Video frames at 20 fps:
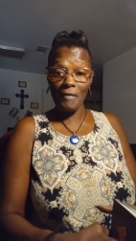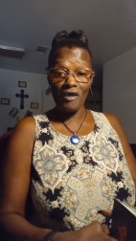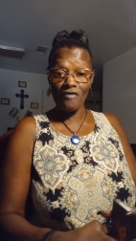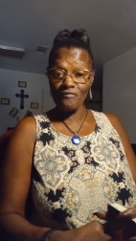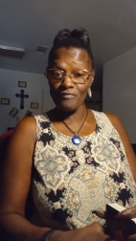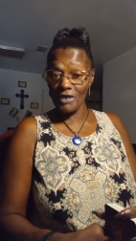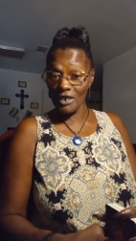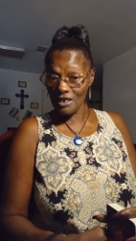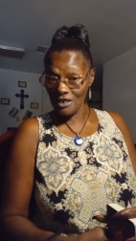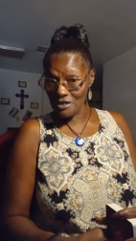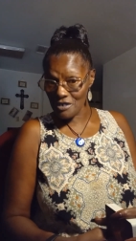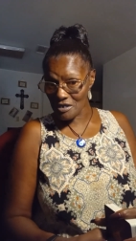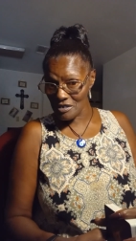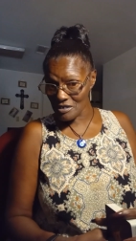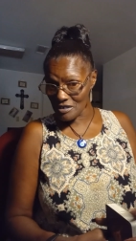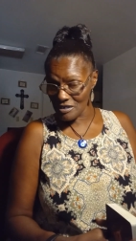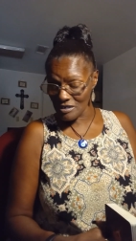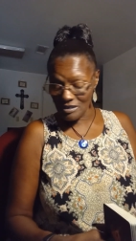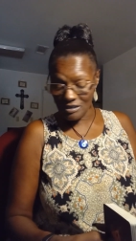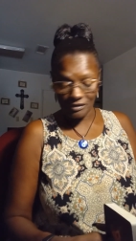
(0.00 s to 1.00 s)
motherfucking
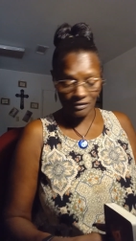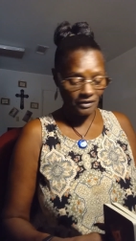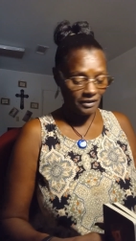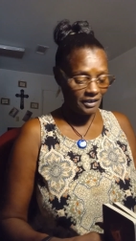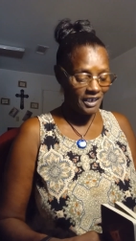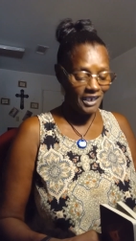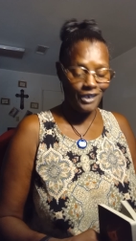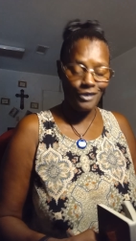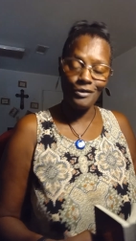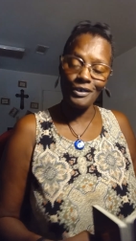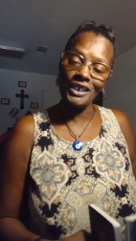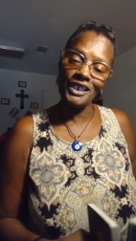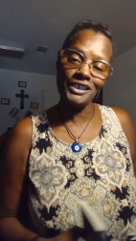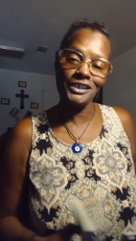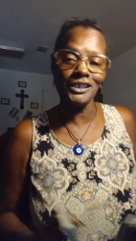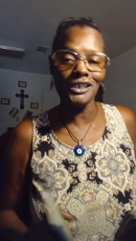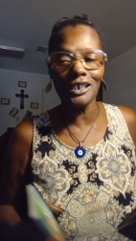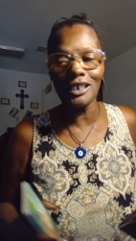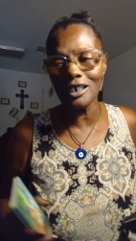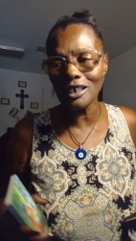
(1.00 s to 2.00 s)
cousin. He know
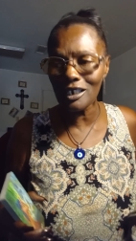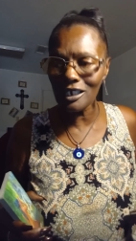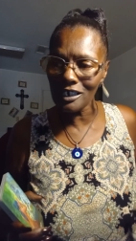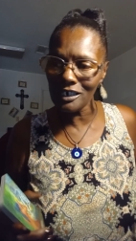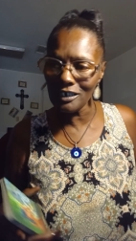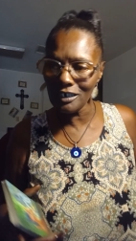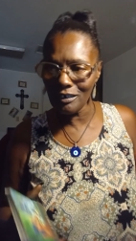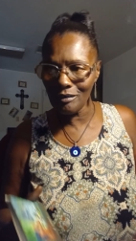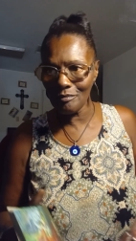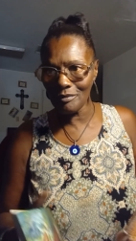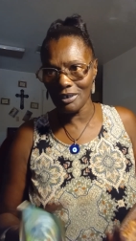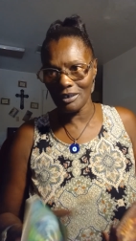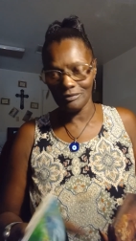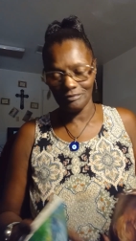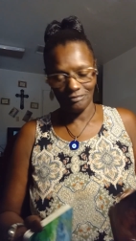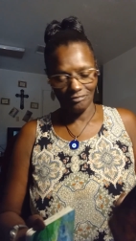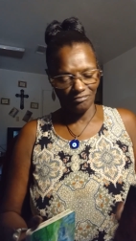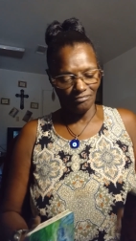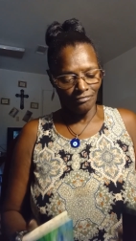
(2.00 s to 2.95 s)
you see it coming.